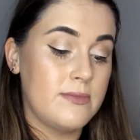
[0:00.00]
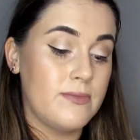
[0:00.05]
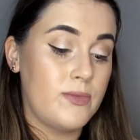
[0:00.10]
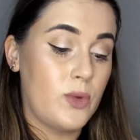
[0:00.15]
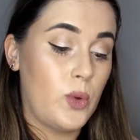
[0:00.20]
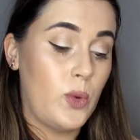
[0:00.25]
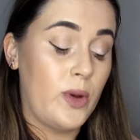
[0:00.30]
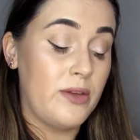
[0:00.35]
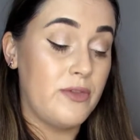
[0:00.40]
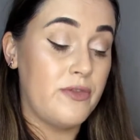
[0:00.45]

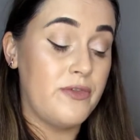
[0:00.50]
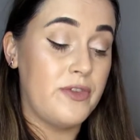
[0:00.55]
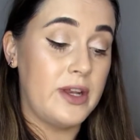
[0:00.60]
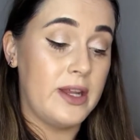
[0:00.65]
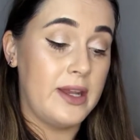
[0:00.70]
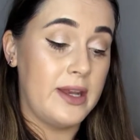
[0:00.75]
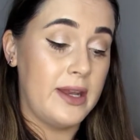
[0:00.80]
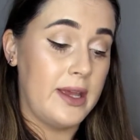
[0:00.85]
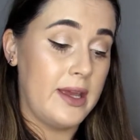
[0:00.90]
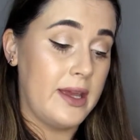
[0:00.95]
Quite full
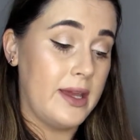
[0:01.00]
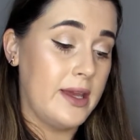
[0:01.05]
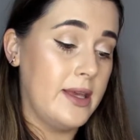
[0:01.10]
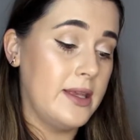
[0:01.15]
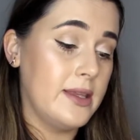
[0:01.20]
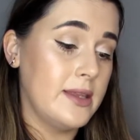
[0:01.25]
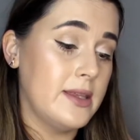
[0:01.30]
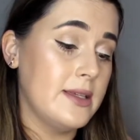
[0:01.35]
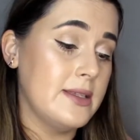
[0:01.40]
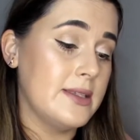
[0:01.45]
in
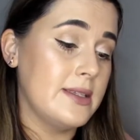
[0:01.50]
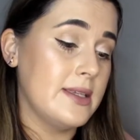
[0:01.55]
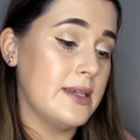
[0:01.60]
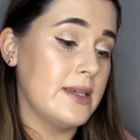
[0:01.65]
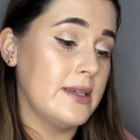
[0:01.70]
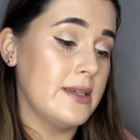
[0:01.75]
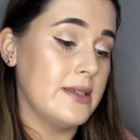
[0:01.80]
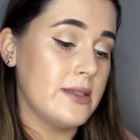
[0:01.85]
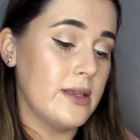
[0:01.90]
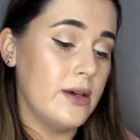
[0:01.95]
here. This
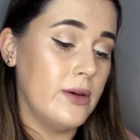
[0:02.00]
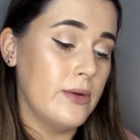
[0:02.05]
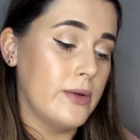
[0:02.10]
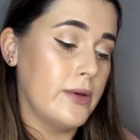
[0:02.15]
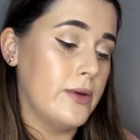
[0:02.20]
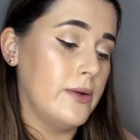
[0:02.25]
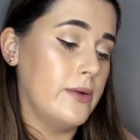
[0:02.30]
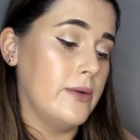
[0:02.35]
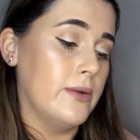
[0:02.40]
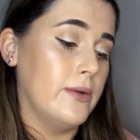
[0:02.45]
is, oh
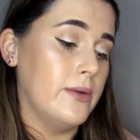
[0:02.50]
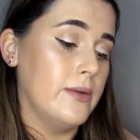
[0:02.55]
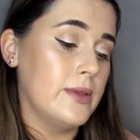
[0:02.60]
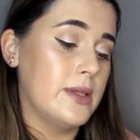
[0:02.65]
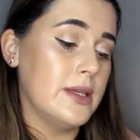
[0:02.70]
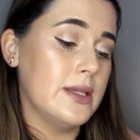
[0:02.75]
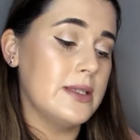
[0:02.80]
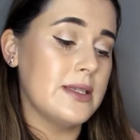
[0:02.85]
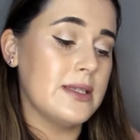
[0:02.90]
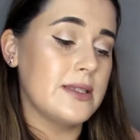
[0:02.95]
cool,
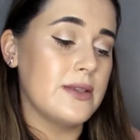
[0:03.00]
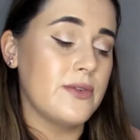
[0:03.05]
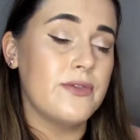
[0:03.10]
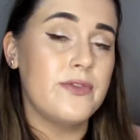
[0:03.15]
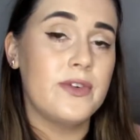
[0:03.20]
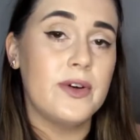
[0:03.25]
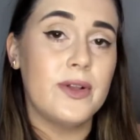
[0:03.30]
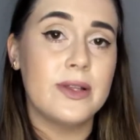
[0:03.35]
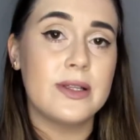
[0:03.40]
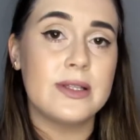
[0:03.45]
this is a
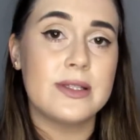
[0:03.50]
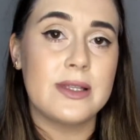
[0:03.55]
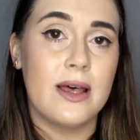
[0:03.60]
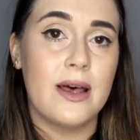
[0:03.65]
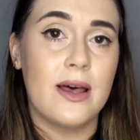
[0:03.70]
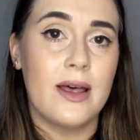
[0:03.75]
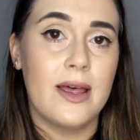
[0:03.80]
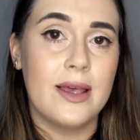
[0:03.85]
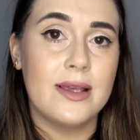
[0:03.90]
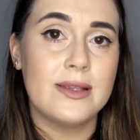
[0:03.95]
full
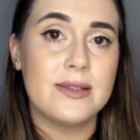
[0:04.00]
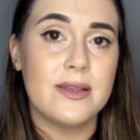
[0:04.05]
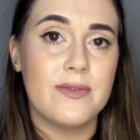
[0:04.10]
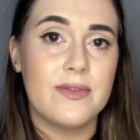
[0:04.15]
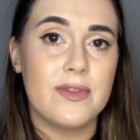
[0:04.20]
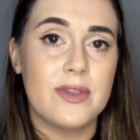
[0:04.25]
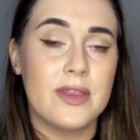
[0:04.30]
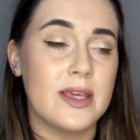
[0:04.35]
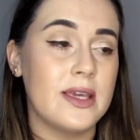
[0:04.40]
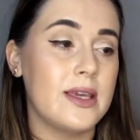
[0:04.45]
size
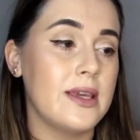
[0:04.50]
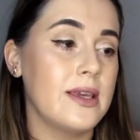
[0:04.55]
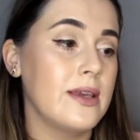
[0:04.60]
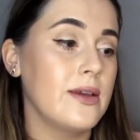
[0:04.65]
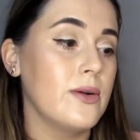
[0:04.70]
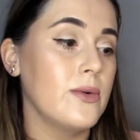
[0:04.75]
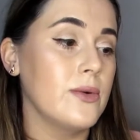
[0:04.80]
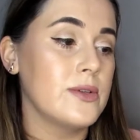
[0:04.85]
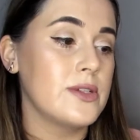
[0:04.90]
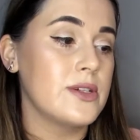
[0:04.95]
of
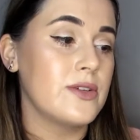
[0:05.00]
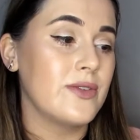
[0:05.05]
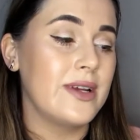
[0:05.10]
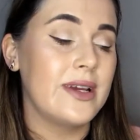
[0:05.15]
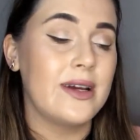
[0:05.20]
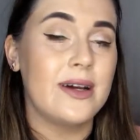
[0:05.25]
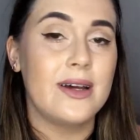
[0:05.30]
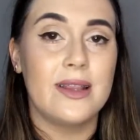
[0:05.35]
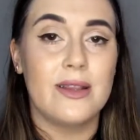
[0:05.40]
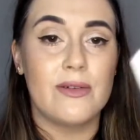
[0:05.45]
the
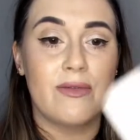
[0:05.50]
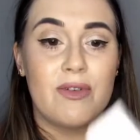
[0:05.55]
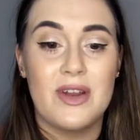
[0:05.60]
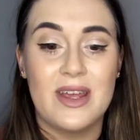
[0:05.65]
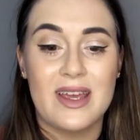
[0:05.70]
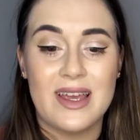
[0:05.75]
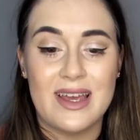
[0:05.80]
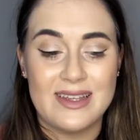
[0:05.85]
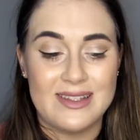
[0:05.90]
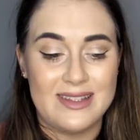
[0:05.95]
ordinary
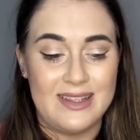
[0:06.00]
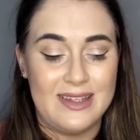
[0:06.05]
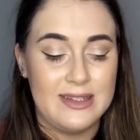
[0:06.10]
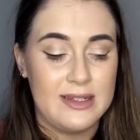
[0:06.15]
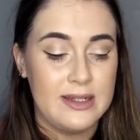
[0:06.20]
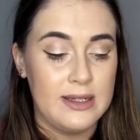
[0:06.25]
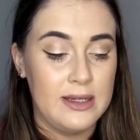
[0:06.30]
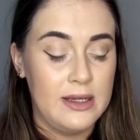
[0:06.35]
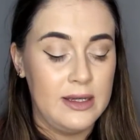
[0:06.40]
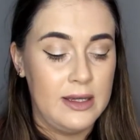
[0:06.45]
hyaluronic
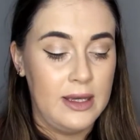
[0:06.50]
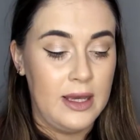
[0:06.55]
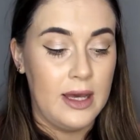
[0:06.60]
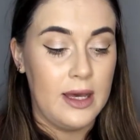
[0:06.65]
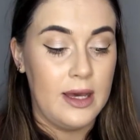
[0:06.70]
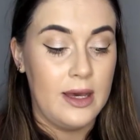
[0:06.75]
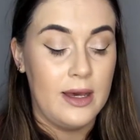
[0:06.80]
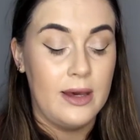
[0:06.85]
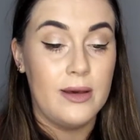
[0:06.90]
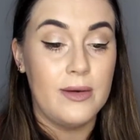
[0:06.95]
acid.
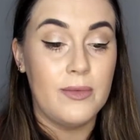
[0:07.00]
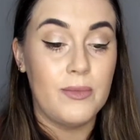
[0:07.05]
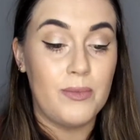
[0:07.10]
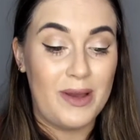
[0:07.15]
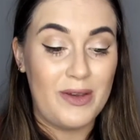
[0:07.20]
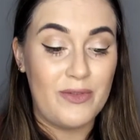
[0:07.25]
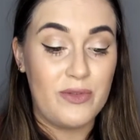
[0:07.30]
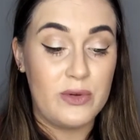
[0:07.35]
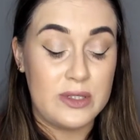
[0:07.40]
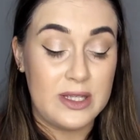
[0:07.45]

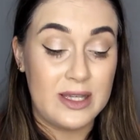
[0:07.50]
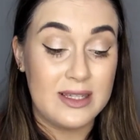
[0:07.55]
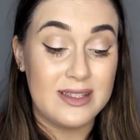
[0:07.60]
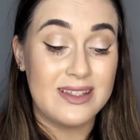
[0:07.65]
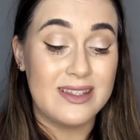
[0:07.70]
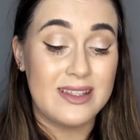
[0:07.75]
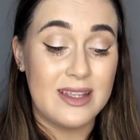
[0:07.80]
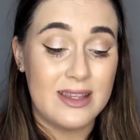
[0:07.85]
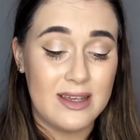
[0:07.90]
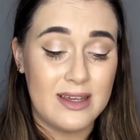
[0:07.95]
By full size
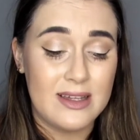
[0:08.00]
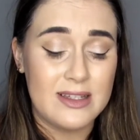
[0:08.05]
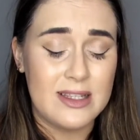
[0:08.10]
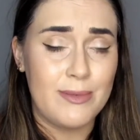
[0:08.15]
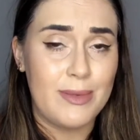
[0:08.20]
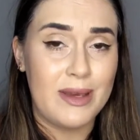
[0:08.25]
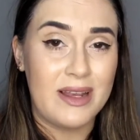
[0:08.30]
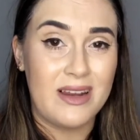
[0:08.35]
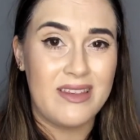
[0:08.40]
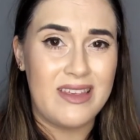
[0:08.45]
it's a
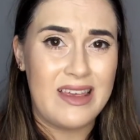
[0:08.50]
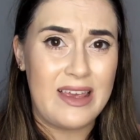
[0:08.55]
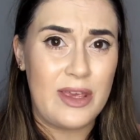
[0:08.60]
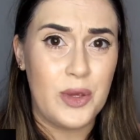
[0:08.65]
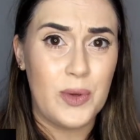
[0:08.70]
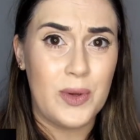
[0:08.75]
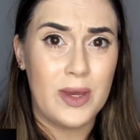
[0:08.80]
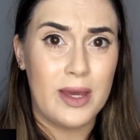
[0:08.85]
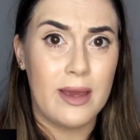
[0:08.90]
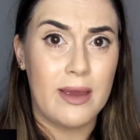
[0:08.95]
30ml, I think
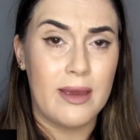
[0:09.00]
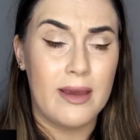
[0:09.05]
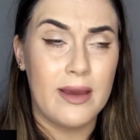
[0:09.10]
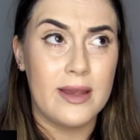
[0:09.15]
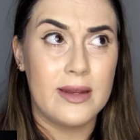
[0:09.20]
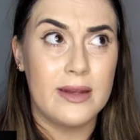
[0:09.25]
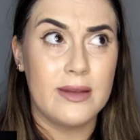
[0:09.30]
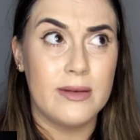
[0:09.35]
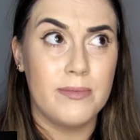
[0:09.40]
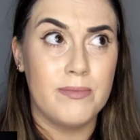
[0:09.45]
you can
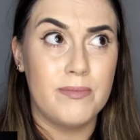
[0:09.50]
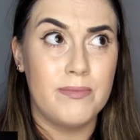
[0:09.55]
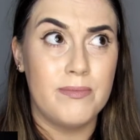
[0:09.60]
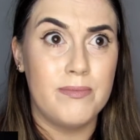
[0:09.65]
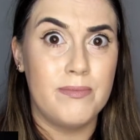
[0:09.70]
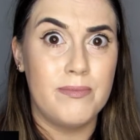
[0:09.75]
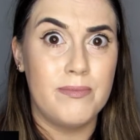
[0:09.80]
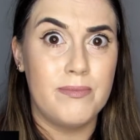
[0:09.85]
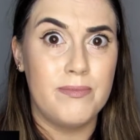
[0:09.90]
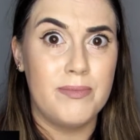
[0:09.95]
get a
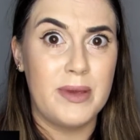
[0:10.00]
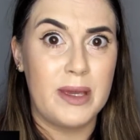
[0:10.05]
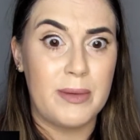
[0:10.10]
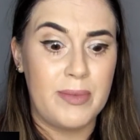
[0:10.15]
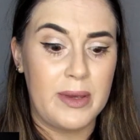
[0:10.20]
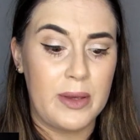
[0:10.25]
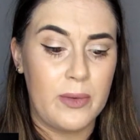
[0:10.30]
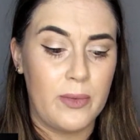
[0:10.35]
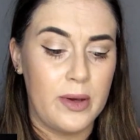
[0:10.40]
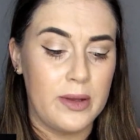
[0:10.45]

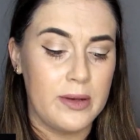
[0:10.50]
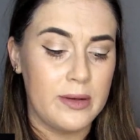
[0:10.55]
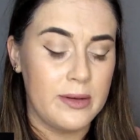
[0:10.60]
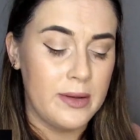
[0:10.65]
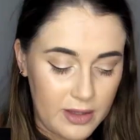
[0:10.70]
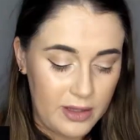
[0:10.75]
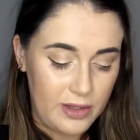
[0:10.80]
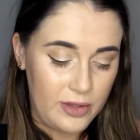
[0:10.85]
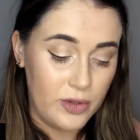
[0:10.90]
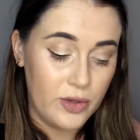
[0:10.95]
big one.
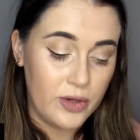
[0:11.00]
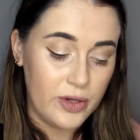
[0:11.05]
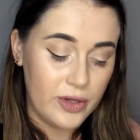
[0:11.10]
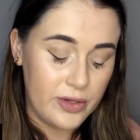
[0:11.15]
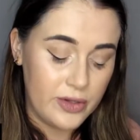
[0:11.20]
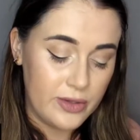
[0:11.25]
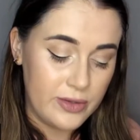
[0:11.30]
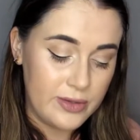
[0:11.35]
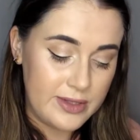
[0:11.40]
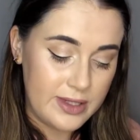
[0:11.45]
You
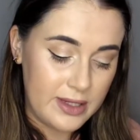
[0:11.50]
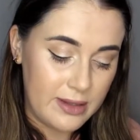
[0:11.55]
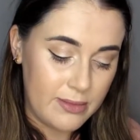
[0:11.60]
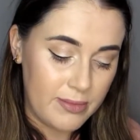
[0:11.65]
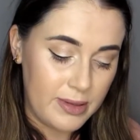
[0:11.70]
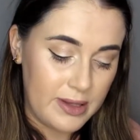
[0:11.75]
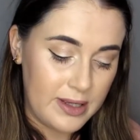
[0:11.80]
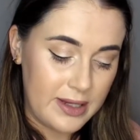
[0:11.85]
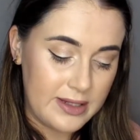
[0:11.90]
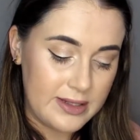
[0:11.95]
can use it
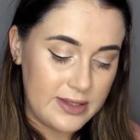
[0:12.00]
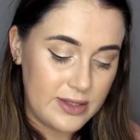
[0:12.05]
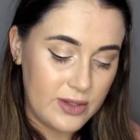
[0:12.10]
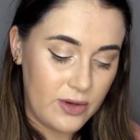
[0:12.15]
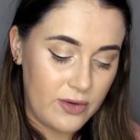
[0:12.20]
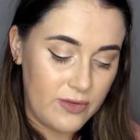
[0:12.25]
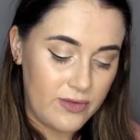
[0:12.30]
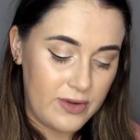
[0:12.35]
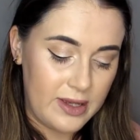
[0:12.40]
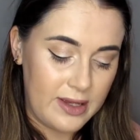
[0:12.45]
in place
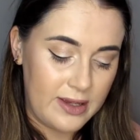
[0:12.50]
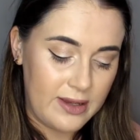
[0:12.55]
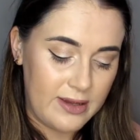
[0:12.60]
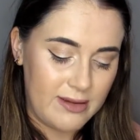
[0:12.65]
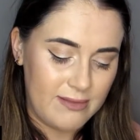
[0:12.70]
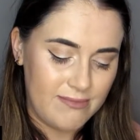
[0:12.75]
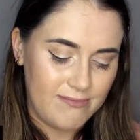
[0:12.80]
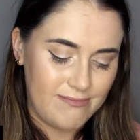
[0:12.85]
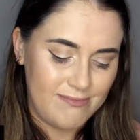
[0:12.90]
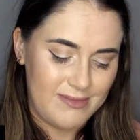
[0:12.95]
of
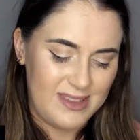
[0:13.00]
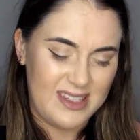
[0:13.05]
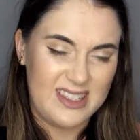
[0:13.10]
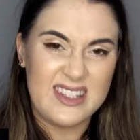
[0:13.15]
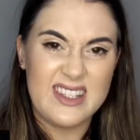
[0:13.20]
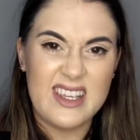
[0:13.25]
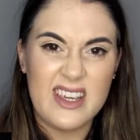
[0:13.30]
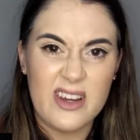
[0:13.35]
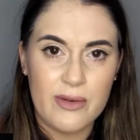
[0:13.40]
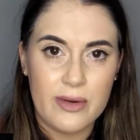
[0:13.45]
like a
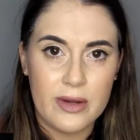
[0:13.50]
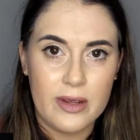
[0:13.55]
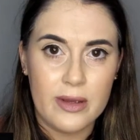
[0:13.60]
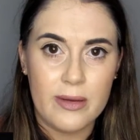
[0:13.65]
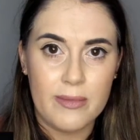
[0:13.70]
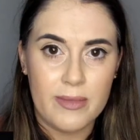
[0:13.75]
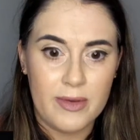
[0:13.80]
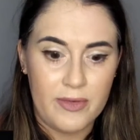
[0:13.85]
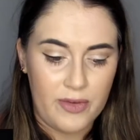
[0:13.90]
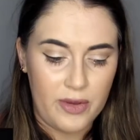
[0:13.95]

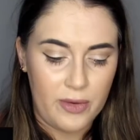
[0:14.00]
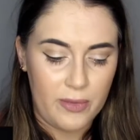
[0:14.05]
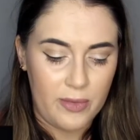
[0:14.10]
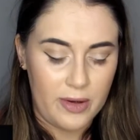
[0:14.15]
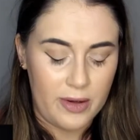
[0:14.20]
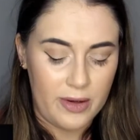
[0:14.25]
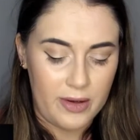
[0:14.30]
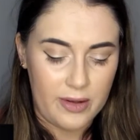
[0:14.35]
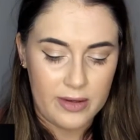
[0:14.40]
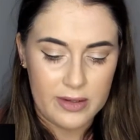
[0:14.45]
serum if you
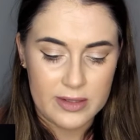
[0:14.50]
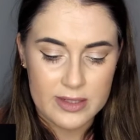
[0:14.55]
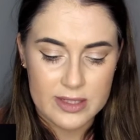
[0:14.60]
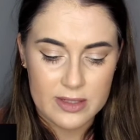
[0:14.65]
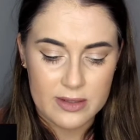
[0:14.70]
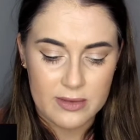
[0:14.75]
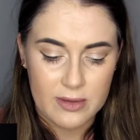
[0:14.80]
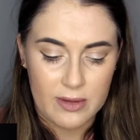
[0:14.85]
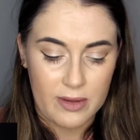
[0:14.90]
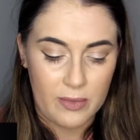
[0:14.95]

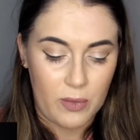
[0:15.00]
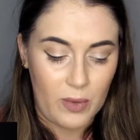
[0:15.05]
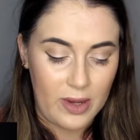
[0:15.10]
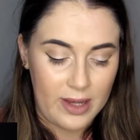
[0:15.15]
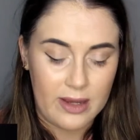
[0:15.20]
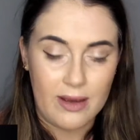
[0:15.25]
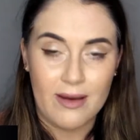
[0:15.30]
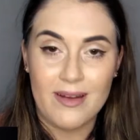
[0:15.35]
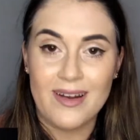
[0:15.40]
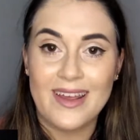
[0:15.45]
want. Why
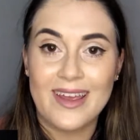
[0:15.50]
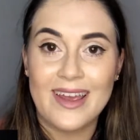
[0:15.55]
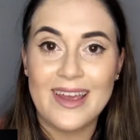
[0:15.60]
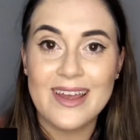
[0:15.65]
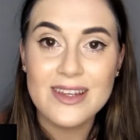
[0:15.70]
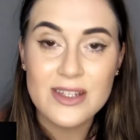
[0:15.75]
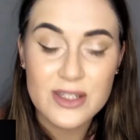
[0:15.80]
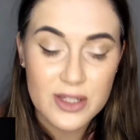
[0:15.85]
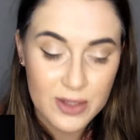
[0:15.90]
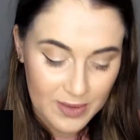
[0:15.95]
can't I get
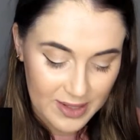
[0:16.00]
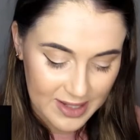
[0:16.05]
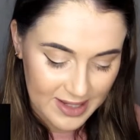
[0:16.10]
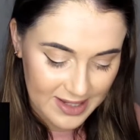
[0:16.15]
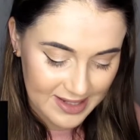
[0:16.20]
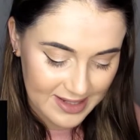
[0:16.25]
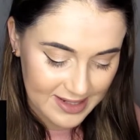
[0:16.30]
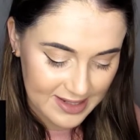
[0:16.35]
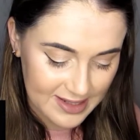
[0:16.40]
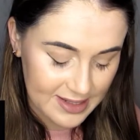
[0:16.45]
into
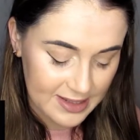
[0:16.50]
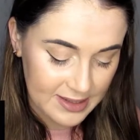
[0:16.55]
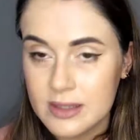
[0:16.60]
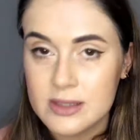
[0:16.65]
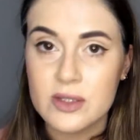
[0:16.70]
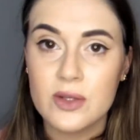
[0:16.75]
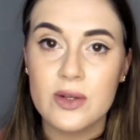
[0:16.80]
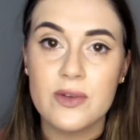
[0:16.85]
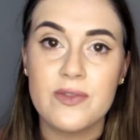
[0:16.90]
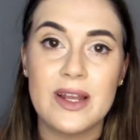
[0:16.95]
it?
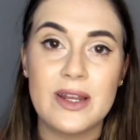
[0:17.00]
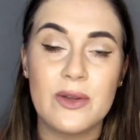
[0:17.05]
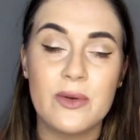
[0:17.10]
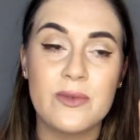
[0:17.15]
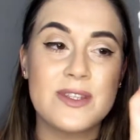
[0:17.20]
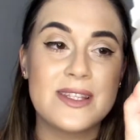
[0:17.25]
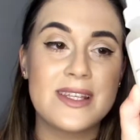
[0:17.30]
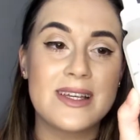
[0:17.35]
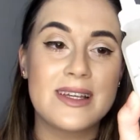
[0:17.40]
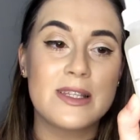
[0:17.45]
It's got a value
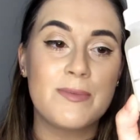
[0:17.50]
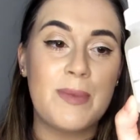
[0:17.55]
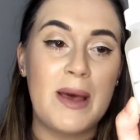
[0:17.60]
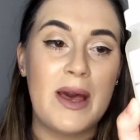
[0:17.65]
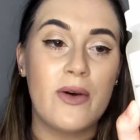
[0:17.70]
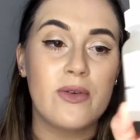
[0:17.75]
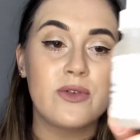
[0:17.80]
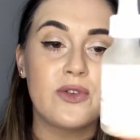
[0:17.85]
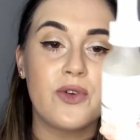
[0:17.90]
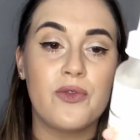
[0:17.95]
of
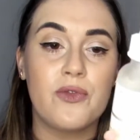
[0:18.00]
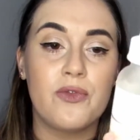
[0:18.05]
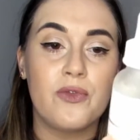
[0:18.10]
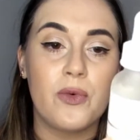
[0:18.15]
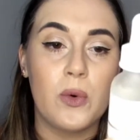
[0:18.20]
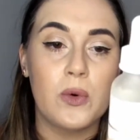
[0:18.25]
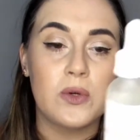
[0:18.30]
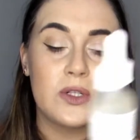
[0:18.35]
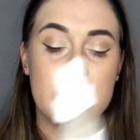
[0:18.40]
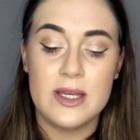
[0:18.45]

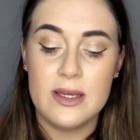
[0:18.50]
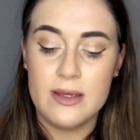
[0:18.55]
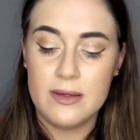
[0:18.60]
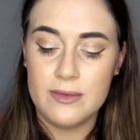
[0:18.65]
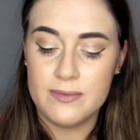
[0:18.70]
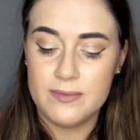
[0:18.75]
£6.40.